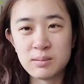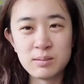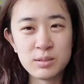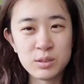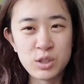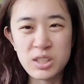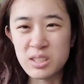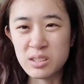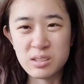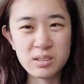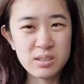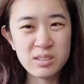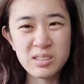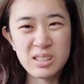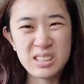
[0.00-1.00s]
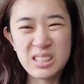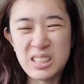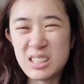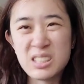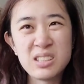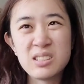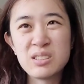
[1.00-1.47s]
stretches,
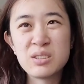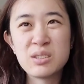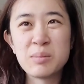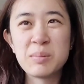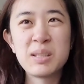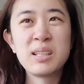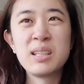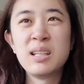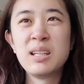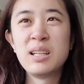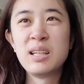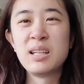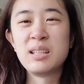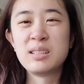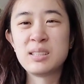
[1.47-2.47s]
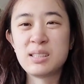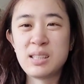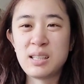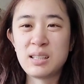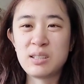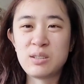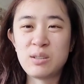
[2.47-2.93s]
extensions, or something. This is
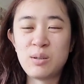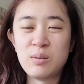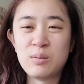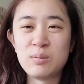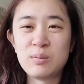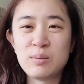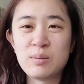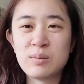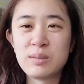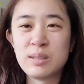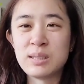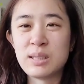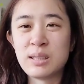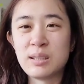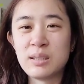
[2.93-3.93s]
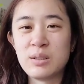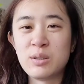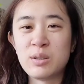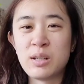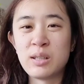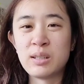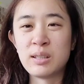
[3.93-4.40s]
like, don't, it's like you're
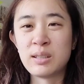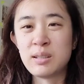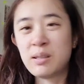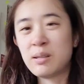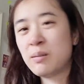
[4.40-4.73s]
not like,